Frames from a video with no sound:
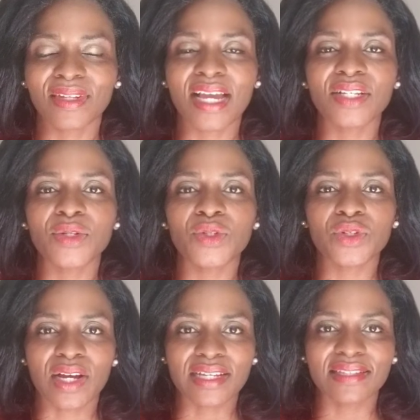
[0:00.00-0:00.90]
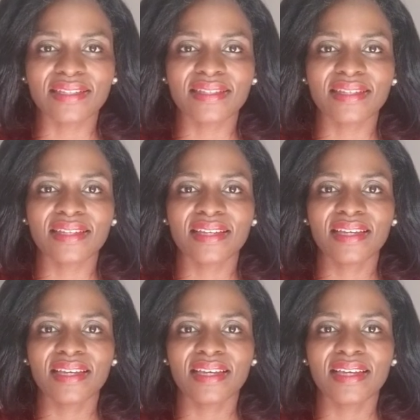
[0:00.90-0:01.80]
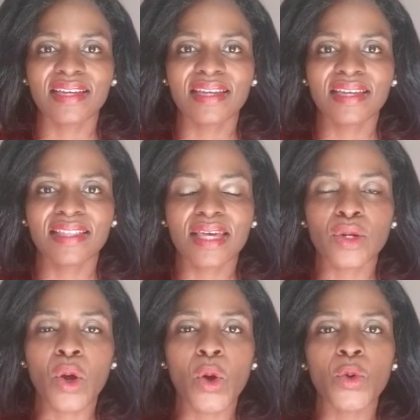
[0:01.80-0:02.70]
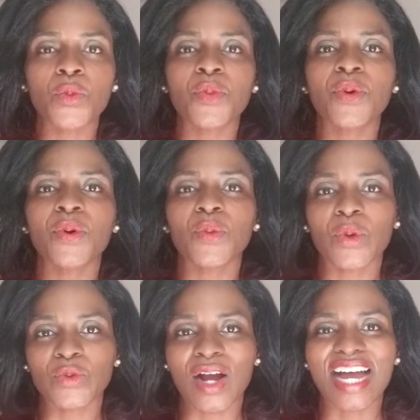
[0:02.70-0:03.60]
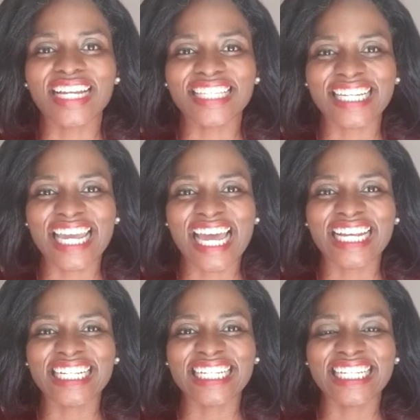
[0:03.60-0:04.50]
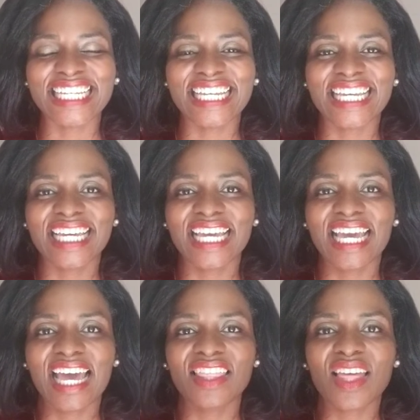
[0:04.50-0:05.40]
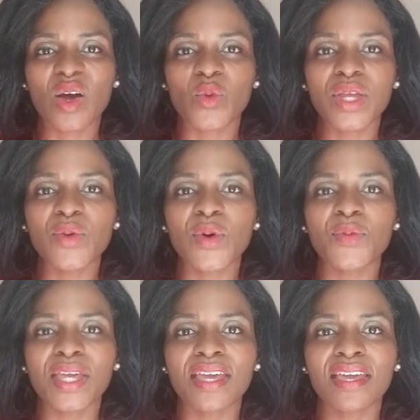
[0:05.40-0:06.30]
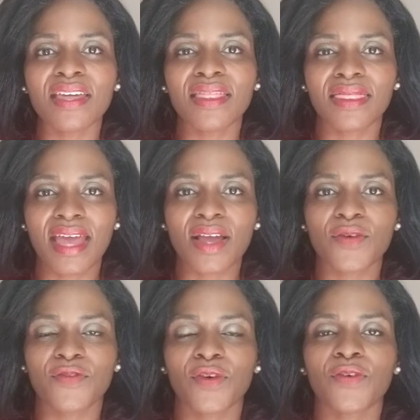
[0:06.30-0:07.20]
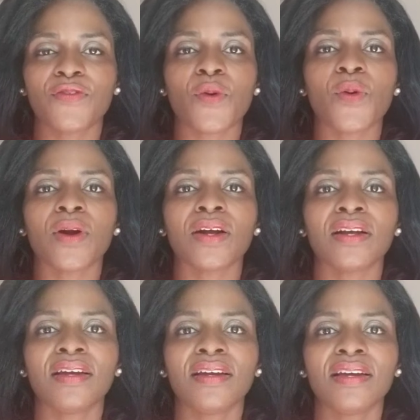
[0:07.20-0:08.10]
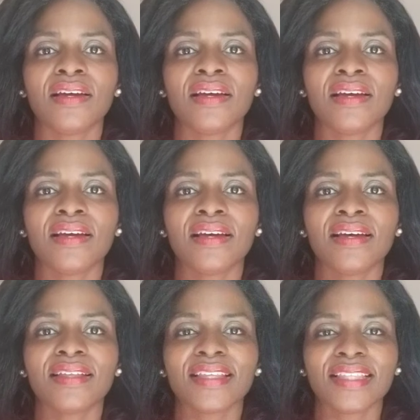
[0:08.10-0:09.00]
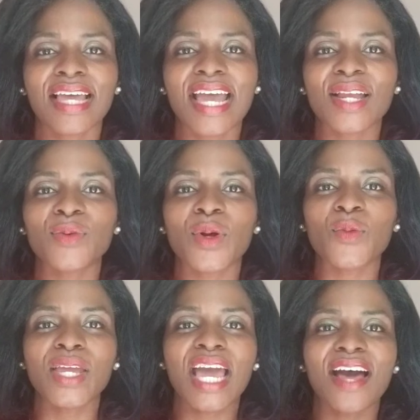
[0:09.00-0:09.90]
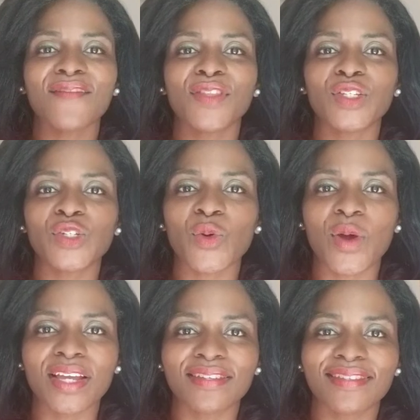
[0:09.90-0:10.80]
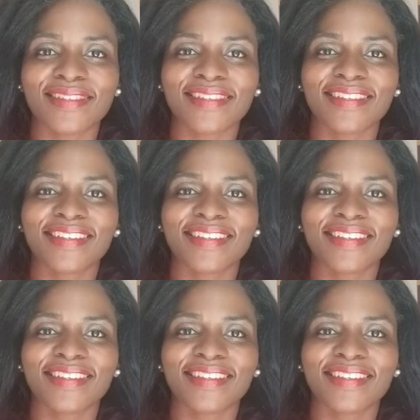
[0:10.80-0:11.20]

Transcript: I do trust that hope will rise again and that we will be thankful for the land where we have the choice.